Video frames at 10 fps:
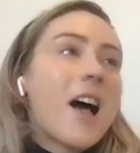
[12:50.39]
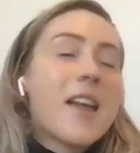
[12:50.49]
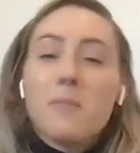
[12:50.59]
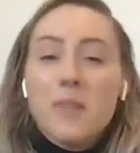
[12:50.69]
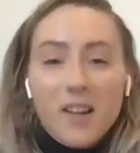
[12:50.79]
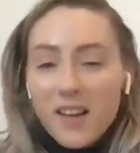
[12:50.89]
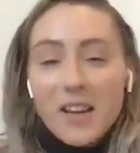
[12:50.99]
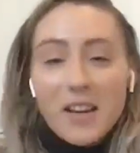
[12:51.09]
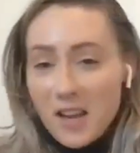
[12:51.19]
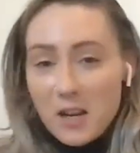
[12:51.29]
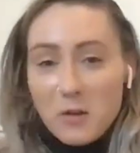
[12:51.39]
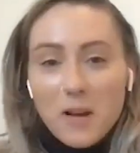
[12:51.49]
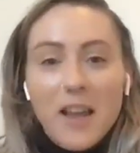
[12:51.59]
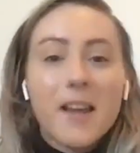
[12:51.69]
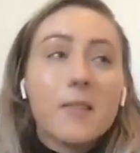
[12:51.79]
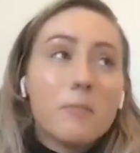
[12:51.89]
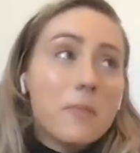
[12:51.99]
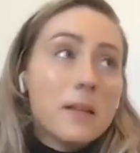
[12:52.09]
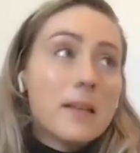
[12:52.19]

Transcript: I am not in any way